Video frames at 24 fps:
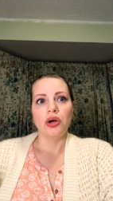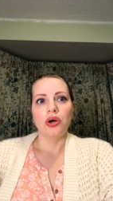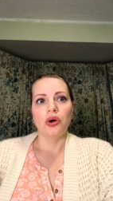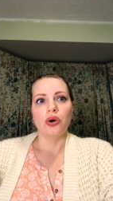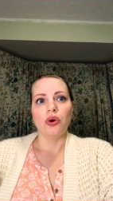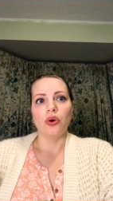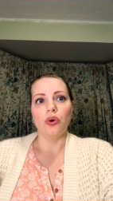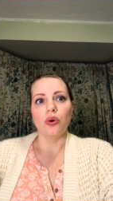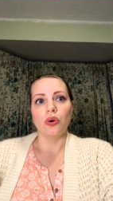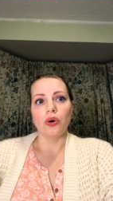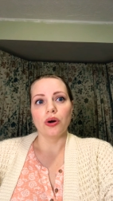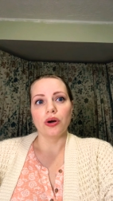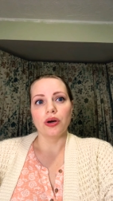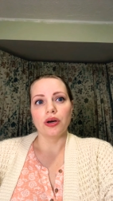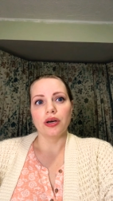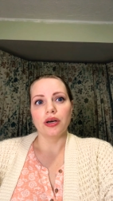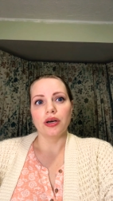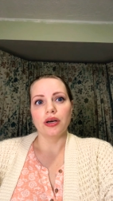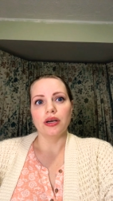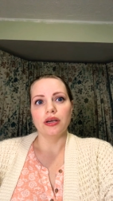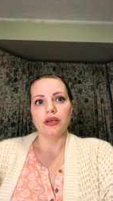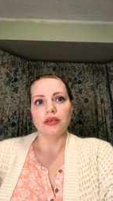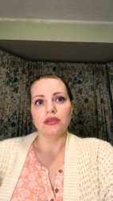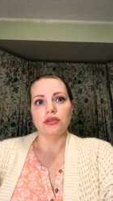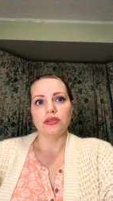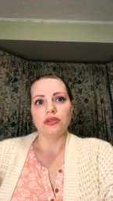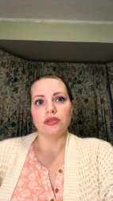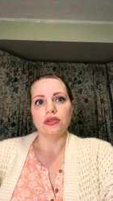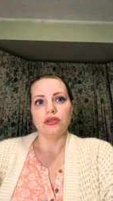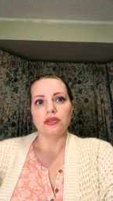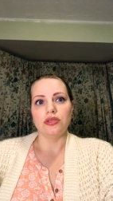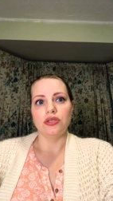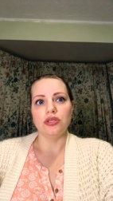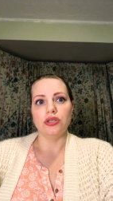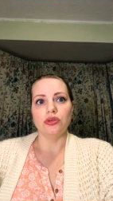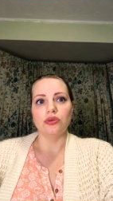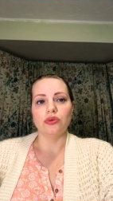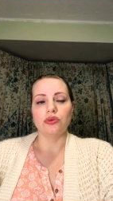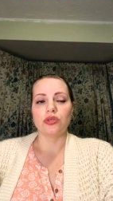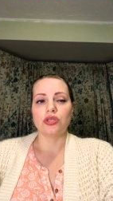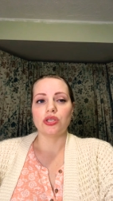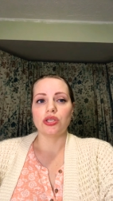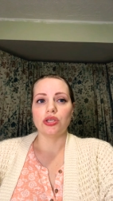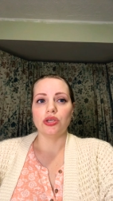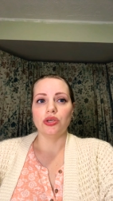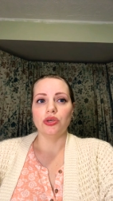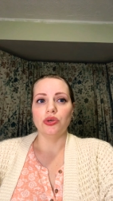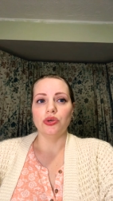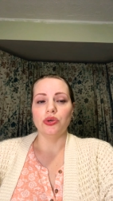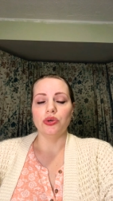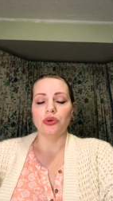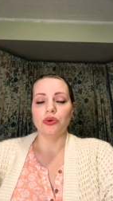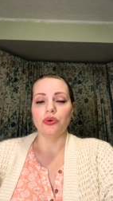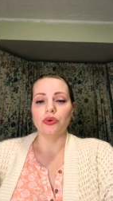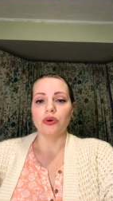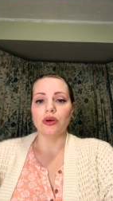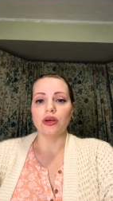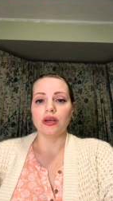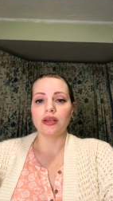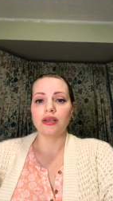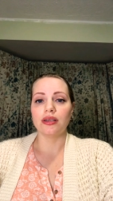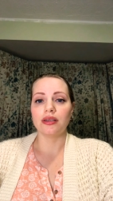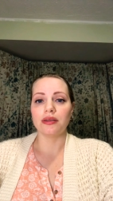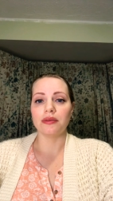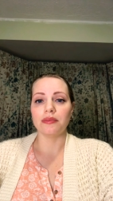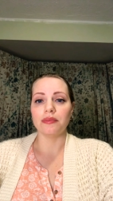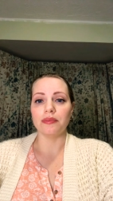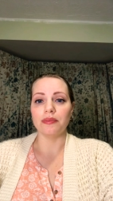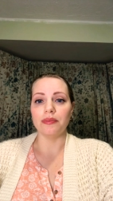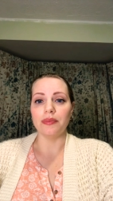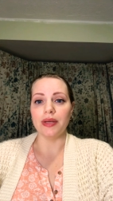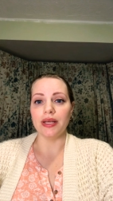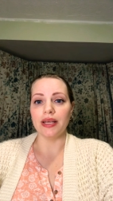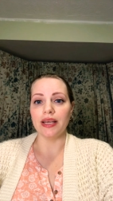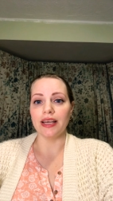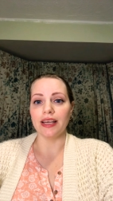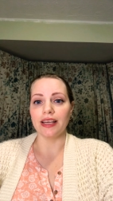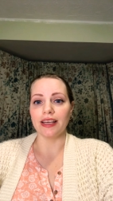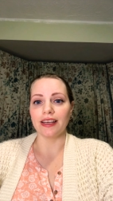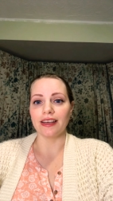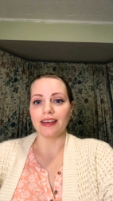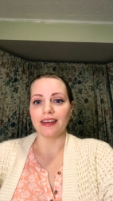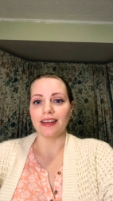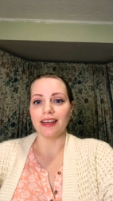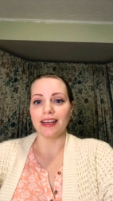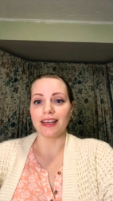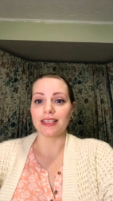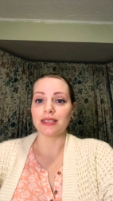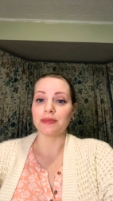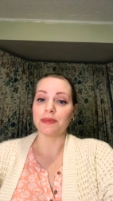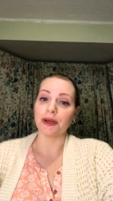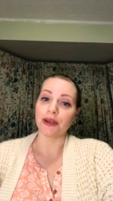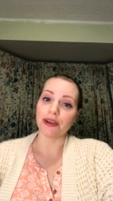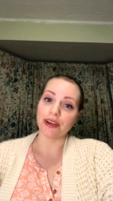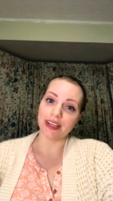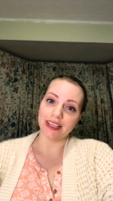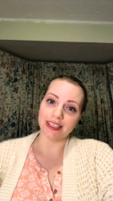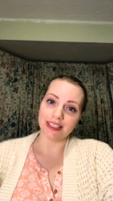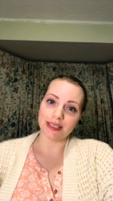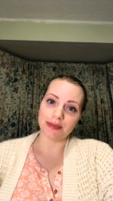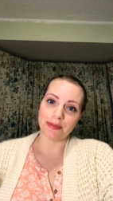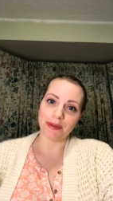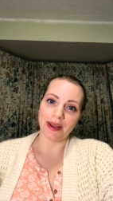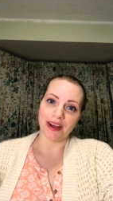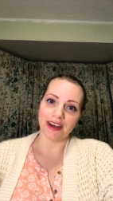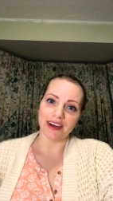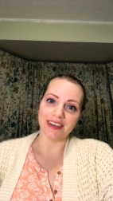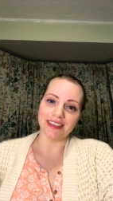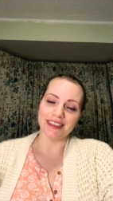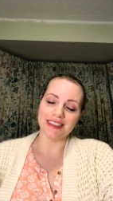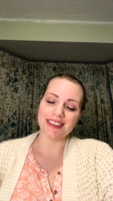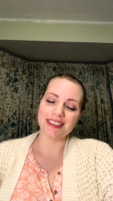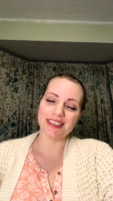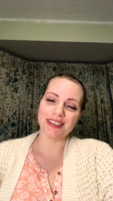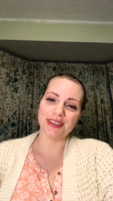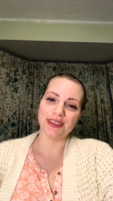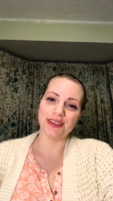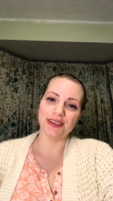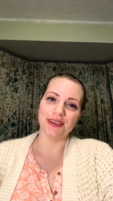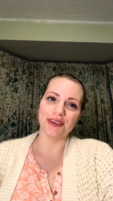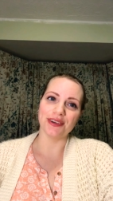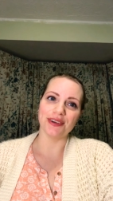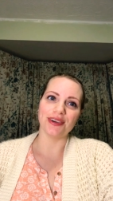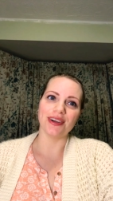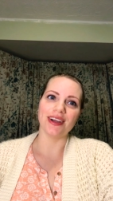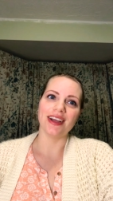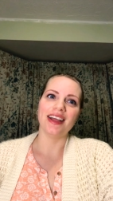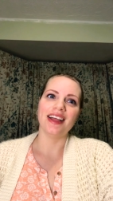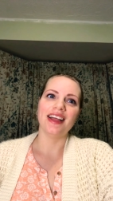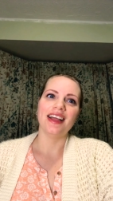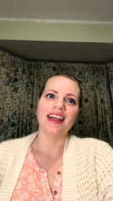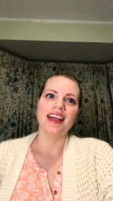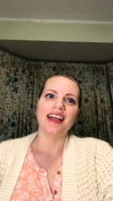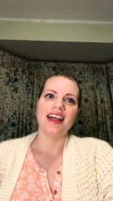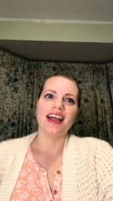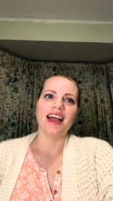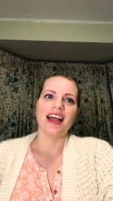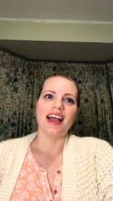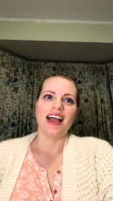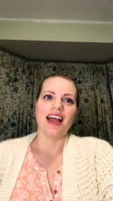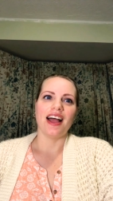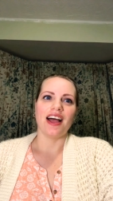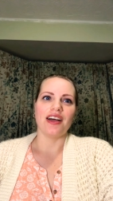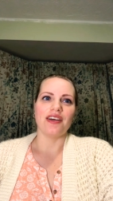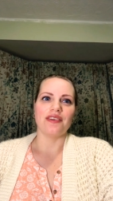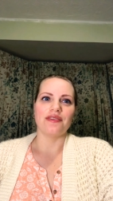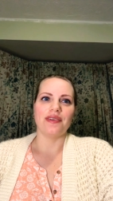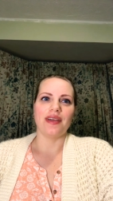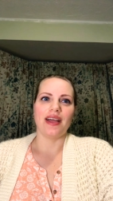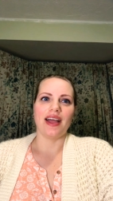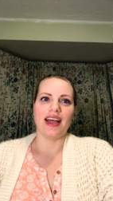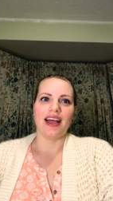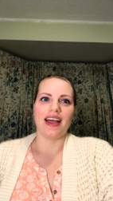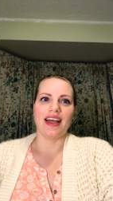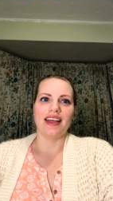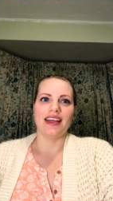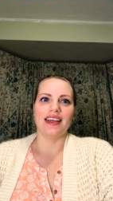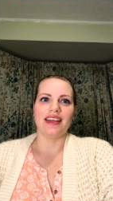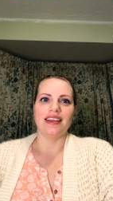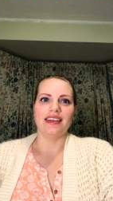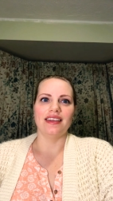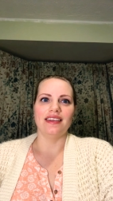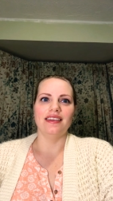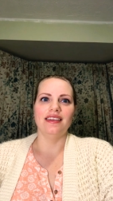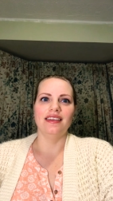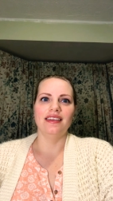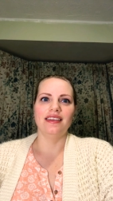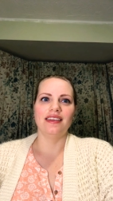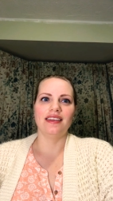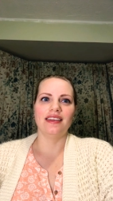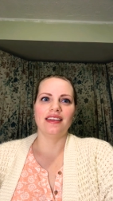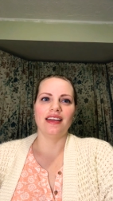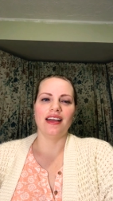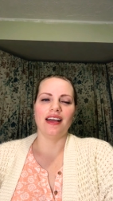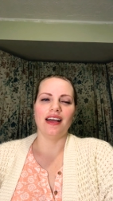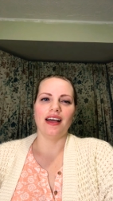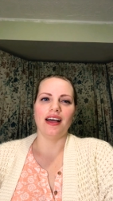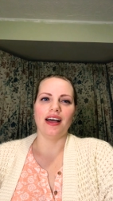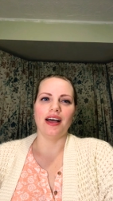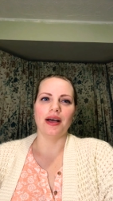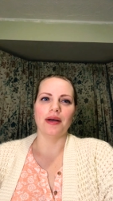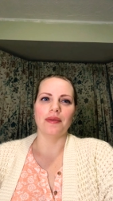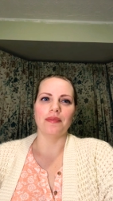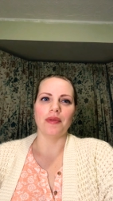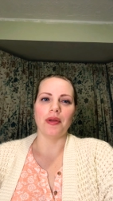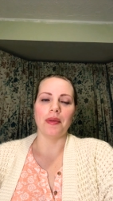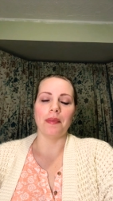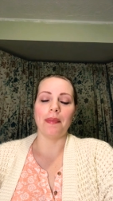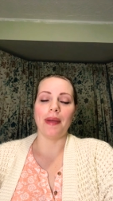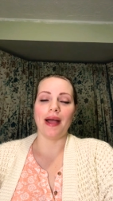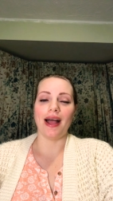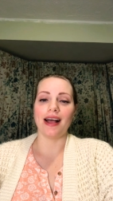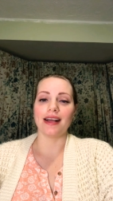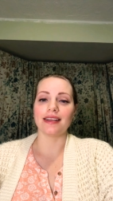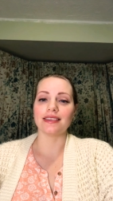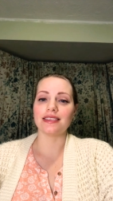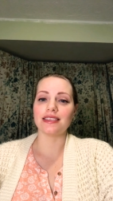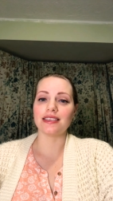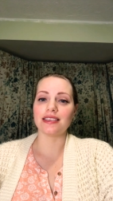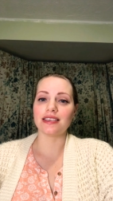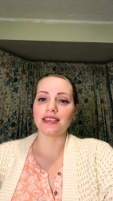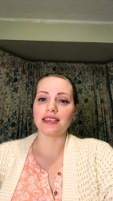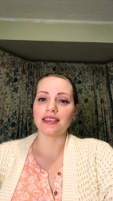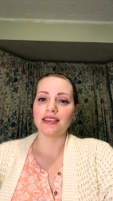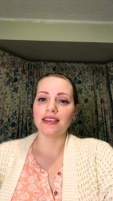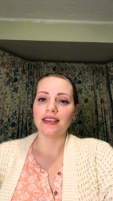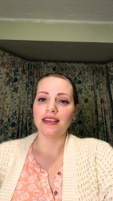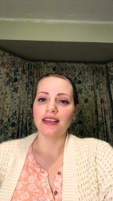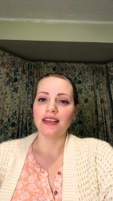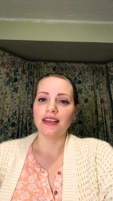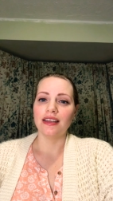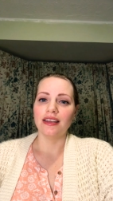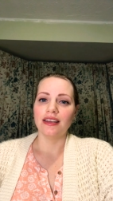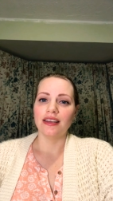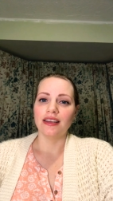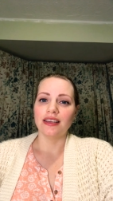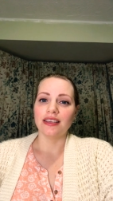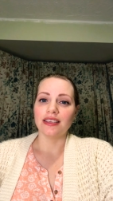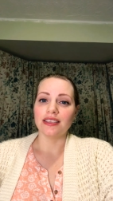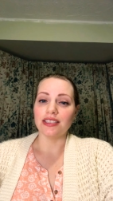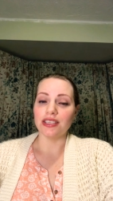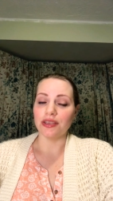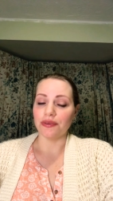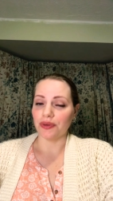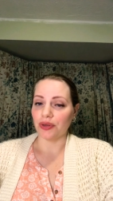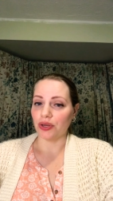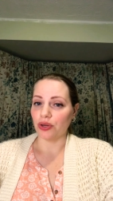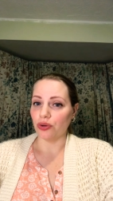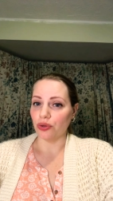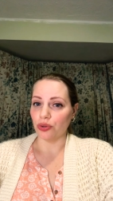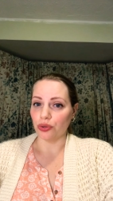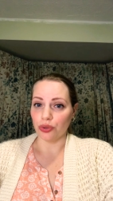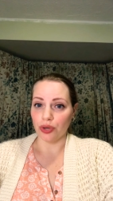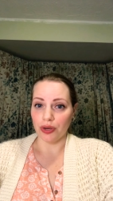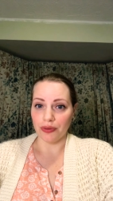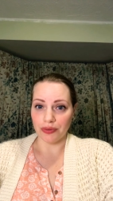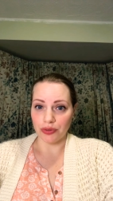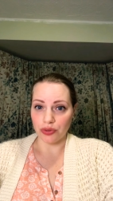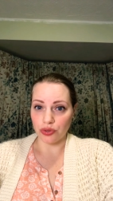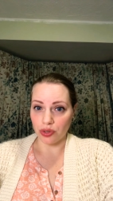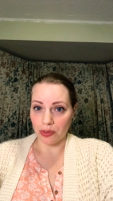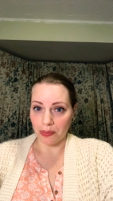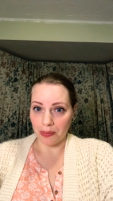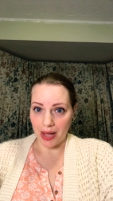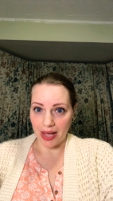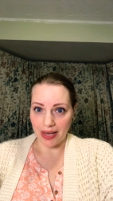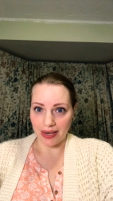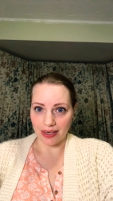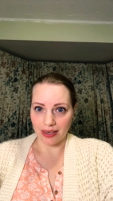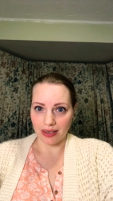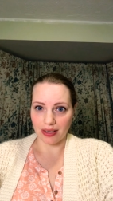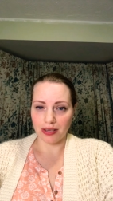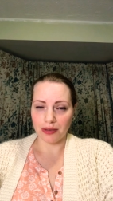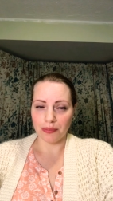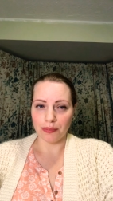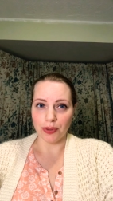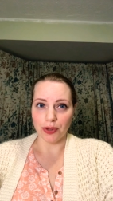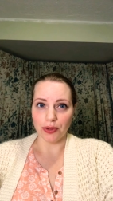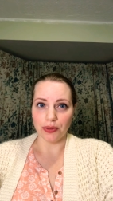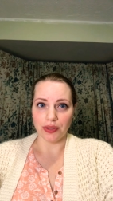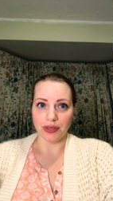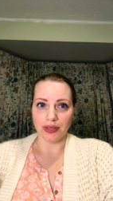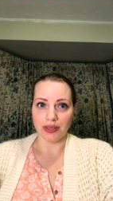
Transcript: or due to being experienced parents who have had past difficult or even traumatic birth